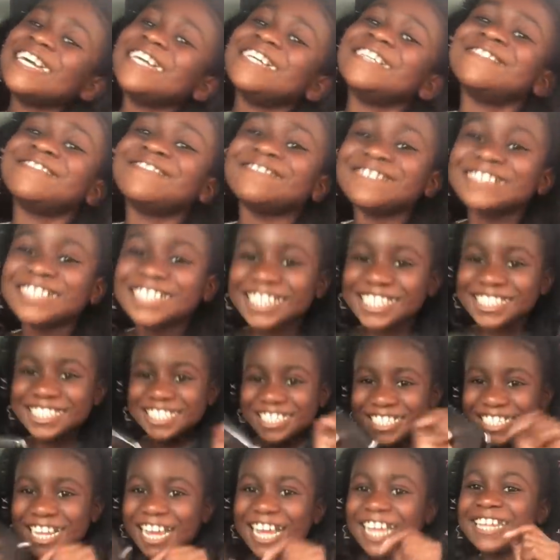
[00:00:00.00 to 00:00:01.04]
It's really
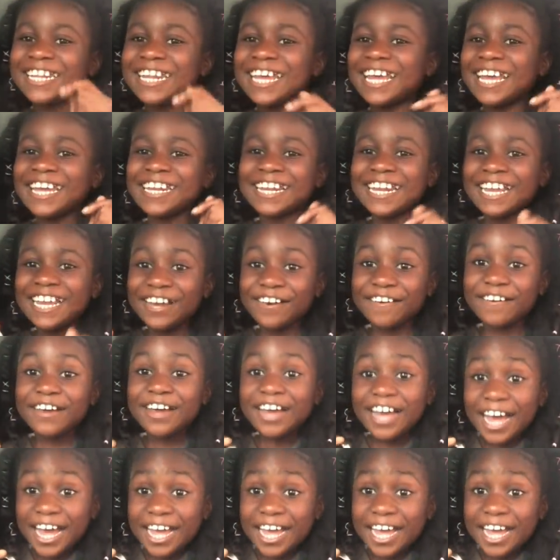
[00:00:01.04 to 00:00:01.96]
hitting now, now, now.